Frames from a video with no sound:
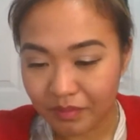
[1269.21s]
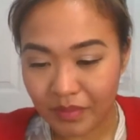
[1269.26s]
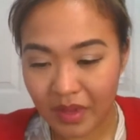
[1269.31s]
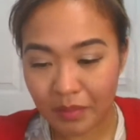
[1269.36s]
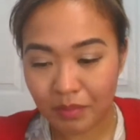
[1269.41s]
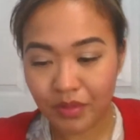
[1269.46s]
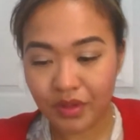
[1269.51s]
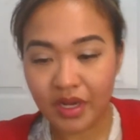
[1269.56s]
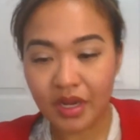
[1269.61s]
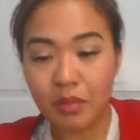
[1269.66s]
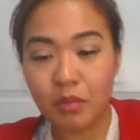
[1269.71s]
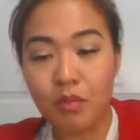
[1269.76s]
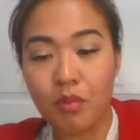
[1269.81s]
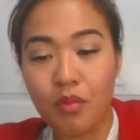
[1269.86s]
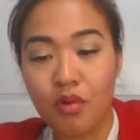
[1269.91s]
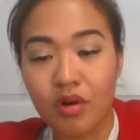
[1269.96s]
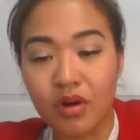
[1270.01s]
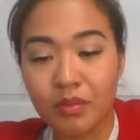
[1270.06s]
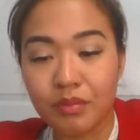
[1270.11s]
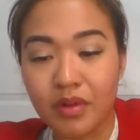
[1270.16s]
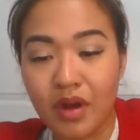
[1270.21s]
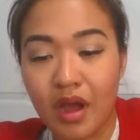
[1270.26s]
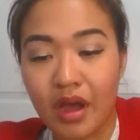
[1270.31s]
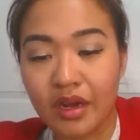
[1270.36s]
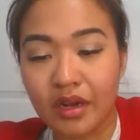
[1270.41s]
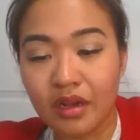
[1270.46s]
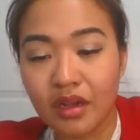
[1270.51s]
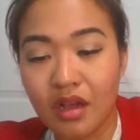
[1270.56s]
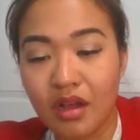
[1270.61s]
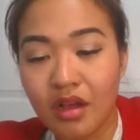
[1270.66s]
by putting more
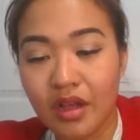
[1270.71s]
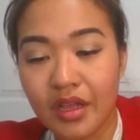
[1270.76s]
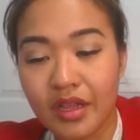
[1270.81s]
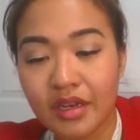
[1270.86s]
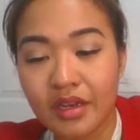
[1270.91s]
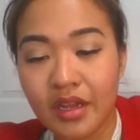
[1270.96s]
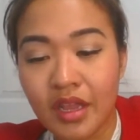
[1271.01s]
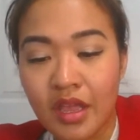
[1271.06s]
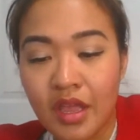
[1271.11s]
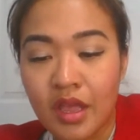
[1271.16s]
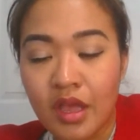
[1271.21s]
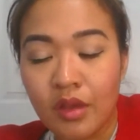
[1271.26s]
product on.